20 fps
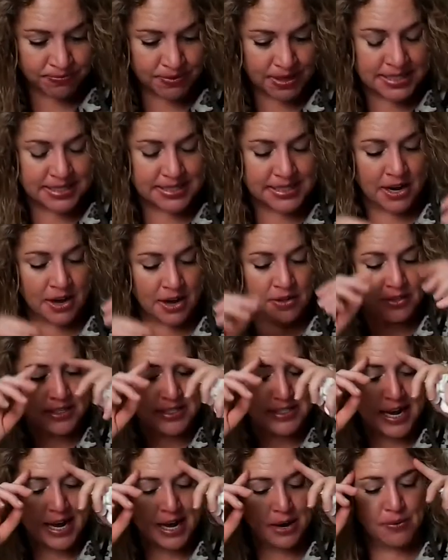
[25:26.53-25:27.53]
until the
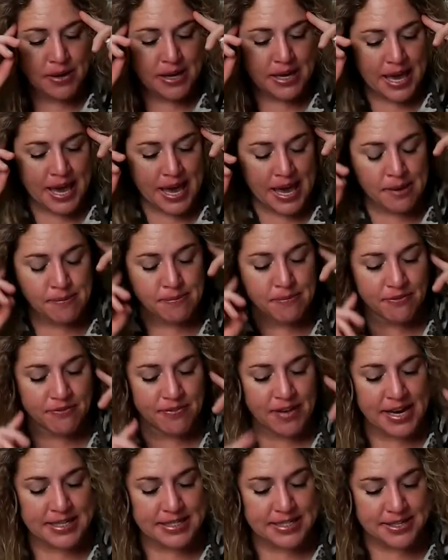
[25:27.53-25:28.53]
day we came
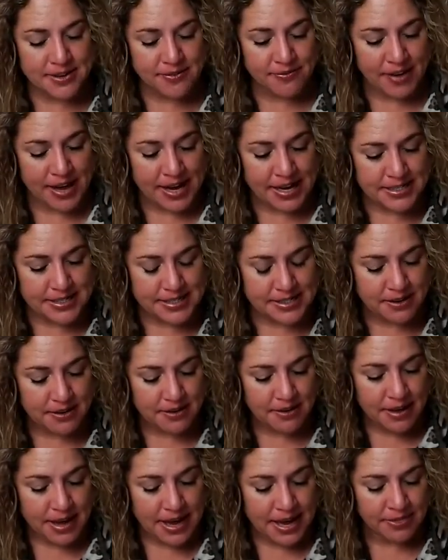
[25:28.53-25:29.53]
face to face
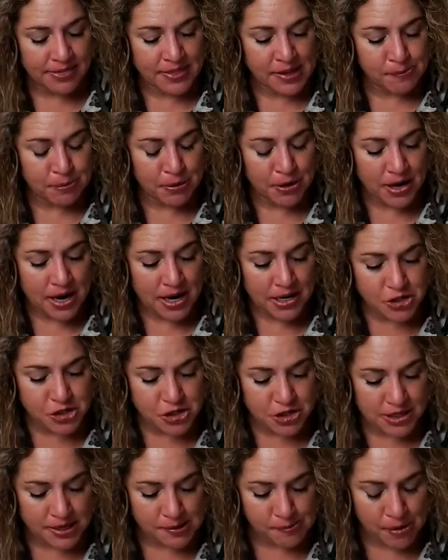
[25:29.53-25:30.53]
in the
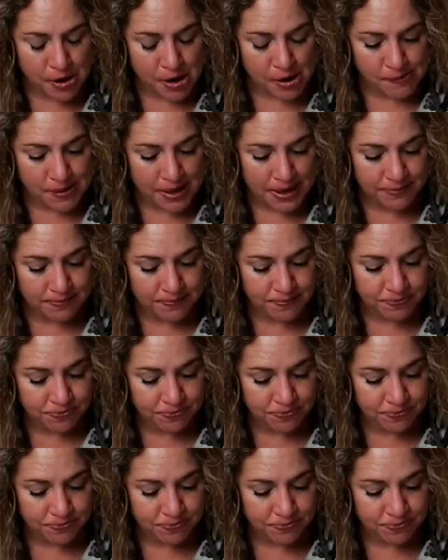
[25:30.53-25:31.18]
production department.